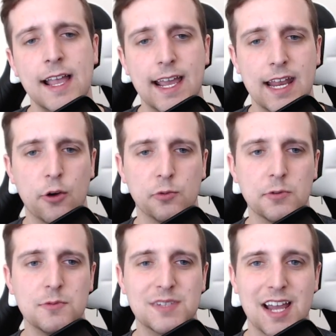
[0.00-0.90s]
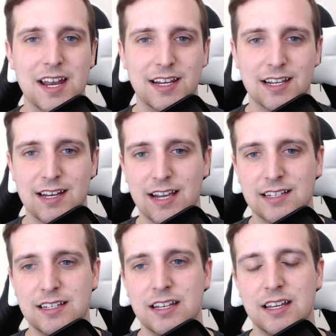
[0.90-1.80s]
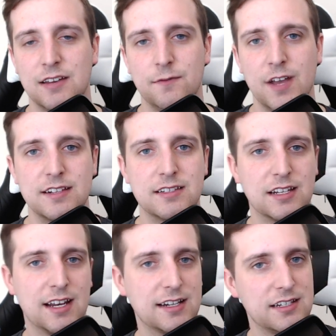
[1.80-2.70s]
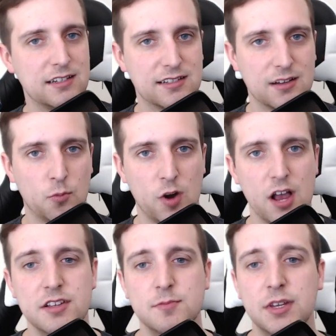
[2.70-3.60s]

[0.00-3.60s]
and how rooms kind of connected and vents connected to somewhere else,